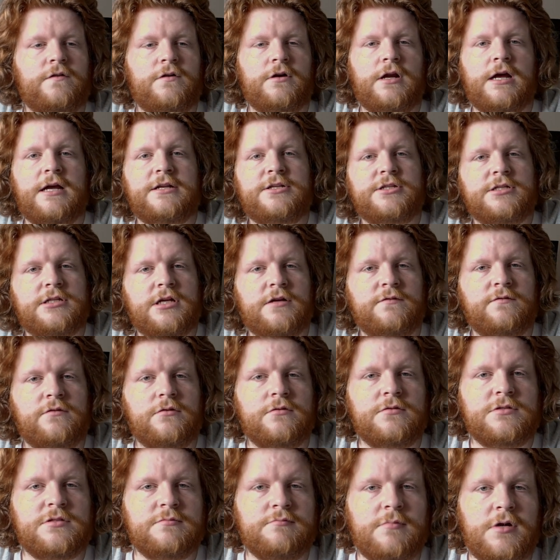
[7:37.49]
I just have
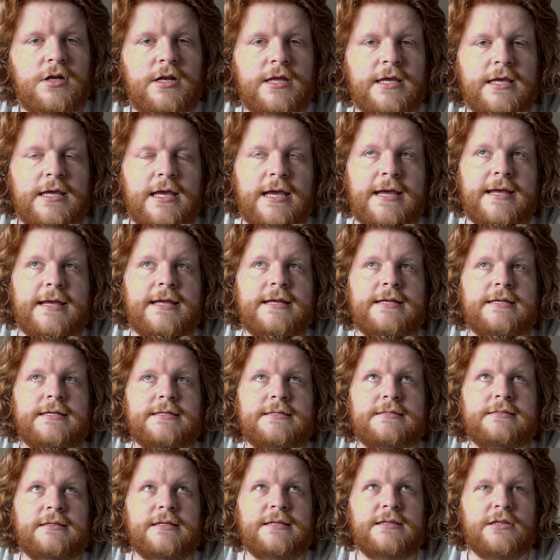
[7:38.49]
loads of money,
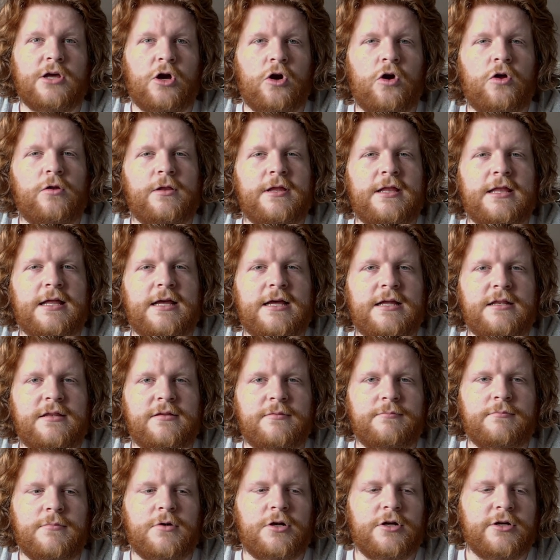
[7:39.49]
is like the
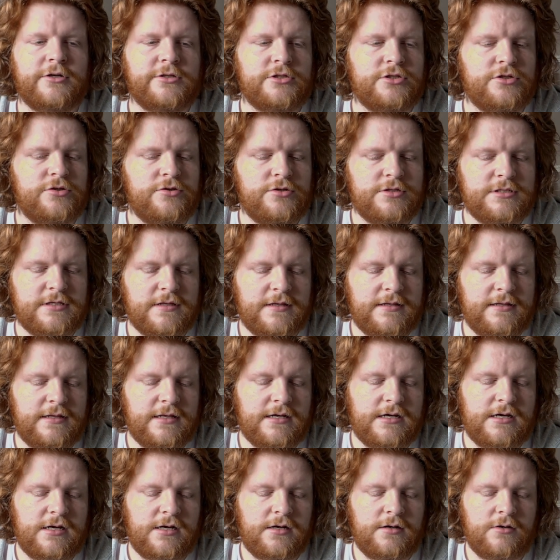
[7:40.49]
Hollyland Mark 2s, I think they
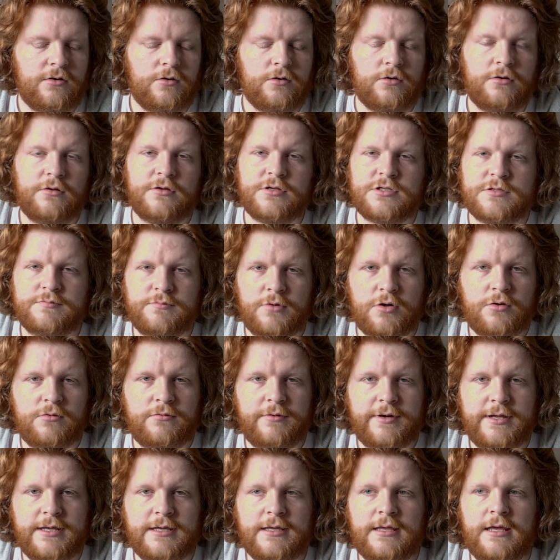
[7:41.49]
are, or the
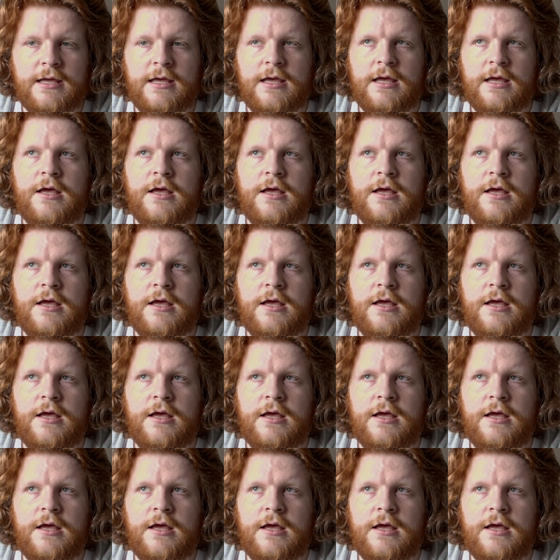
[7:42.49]
Smallrig